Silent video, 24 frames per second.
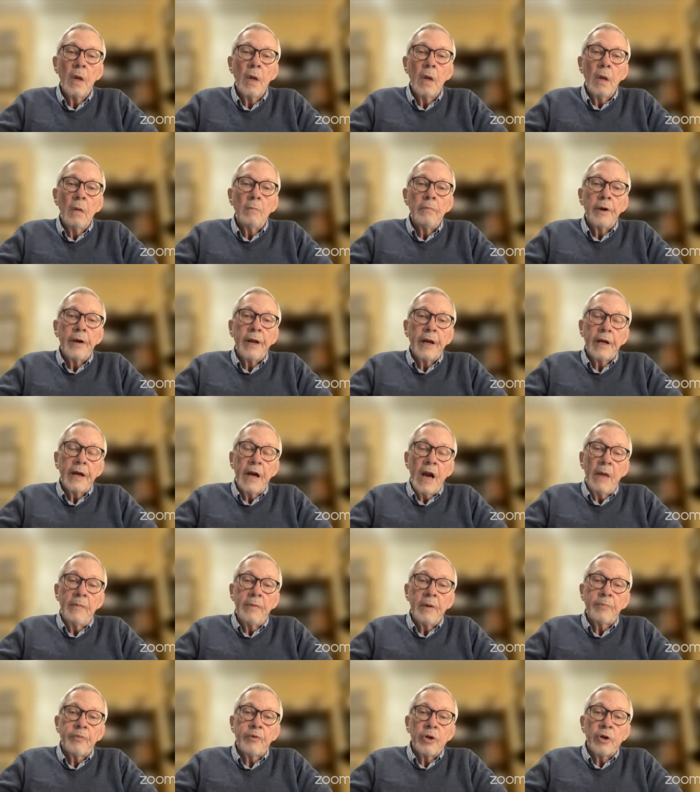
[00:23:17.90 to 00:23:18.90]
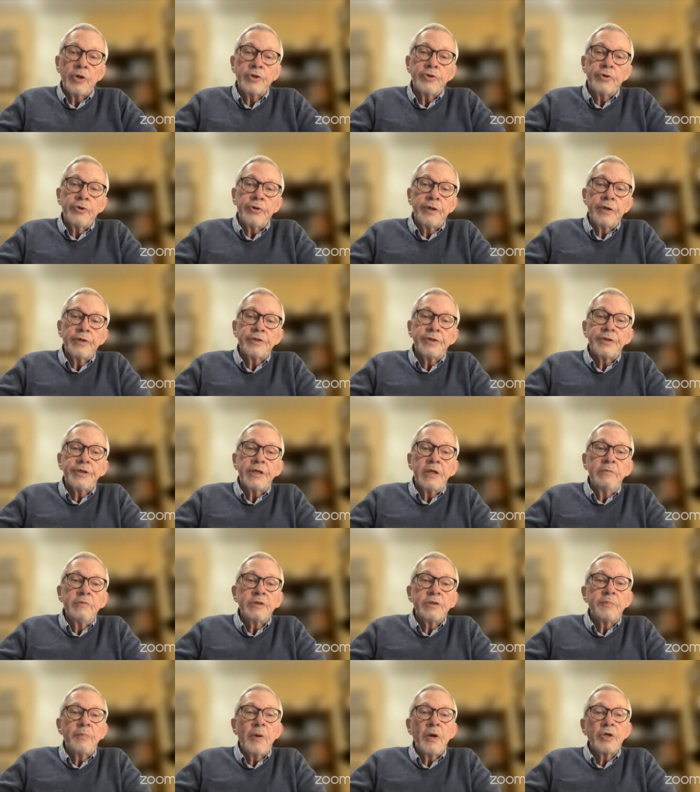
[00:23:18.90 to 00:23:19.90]
but economic pressure does seem
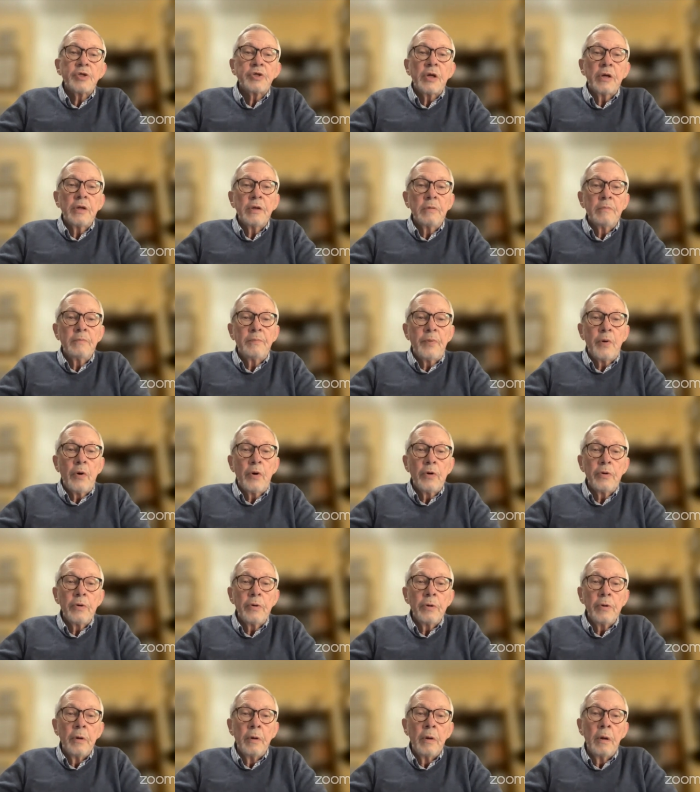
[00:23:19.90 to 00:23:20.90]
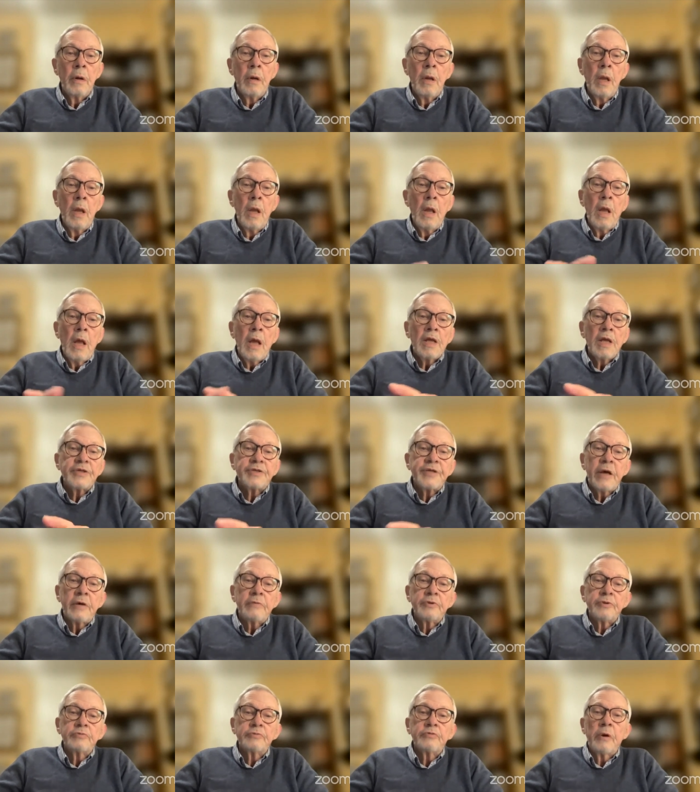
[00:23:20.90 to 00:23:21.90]
especially important, as that
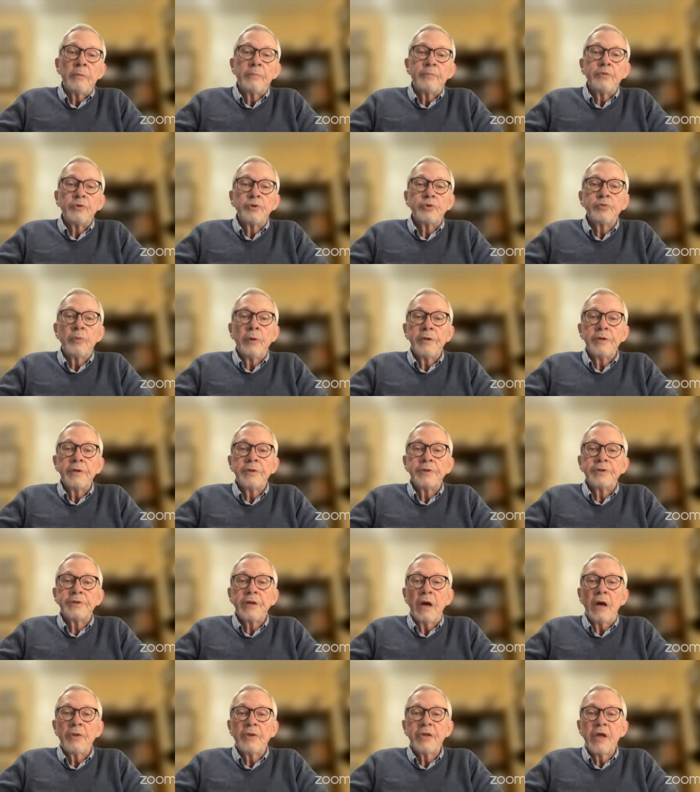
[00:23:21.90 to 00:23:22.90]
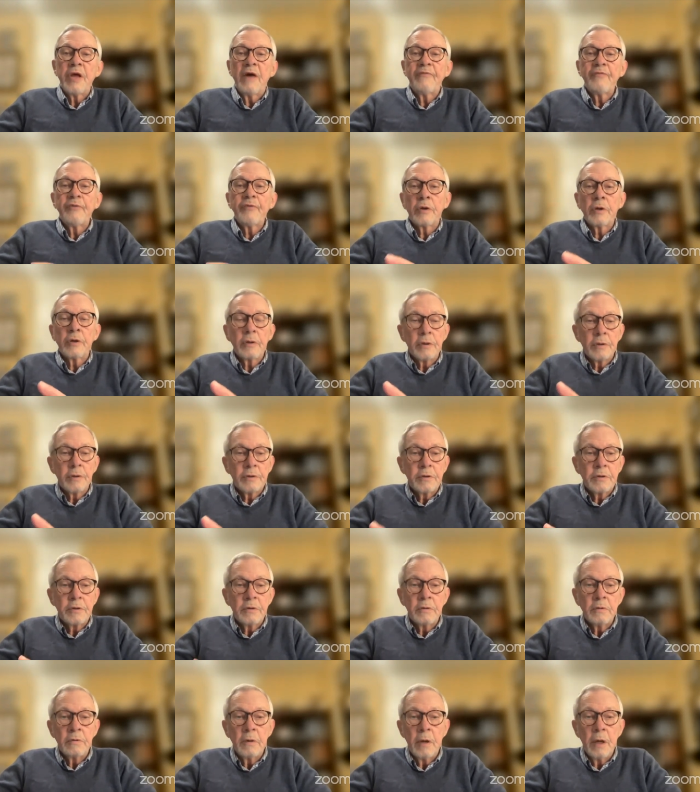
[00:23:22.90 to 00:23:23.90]
was what persuaded South Africa
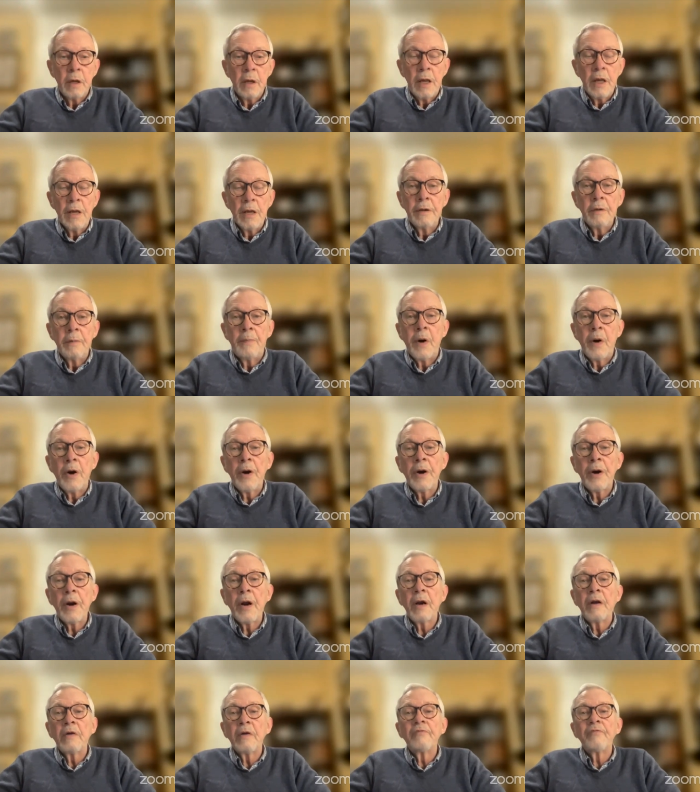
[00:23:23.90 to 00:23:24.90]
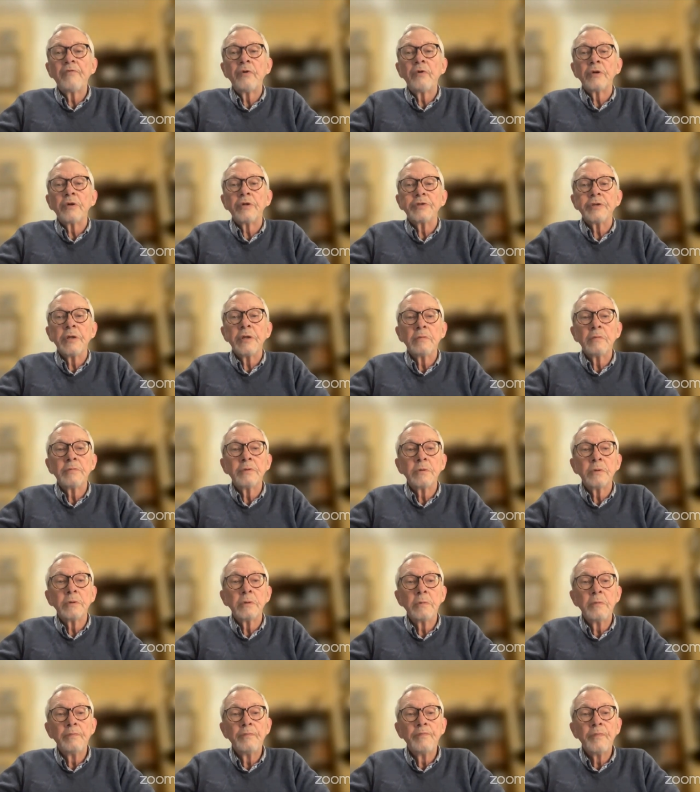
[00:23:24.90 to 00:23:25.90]
to end apartheid, for example.
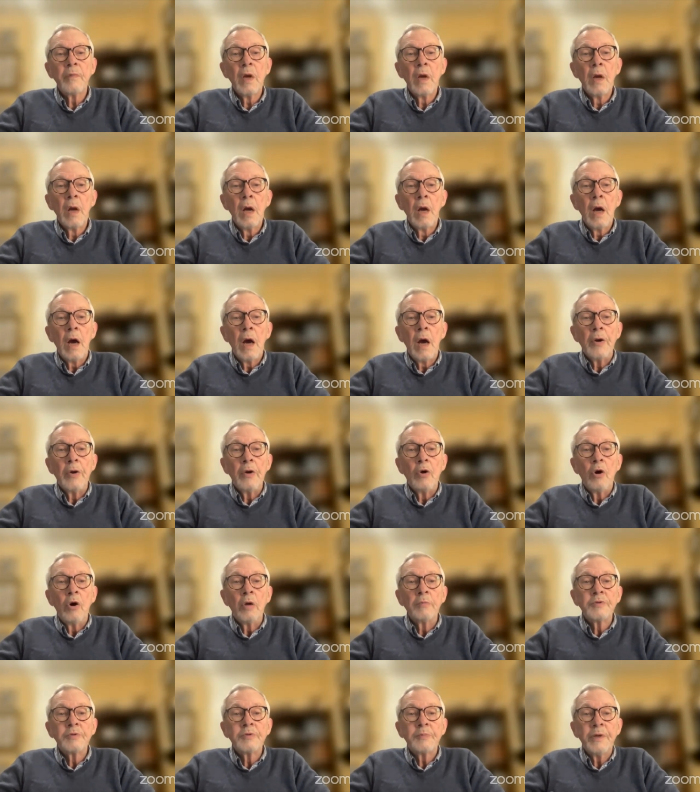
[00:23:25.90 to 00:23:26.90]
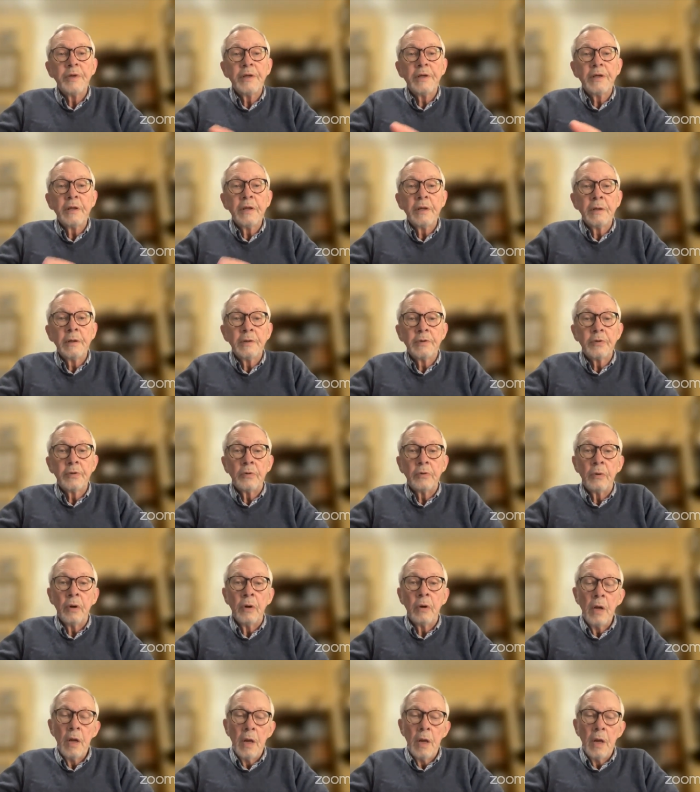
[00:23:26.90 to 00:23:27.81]
I know I'm speaking to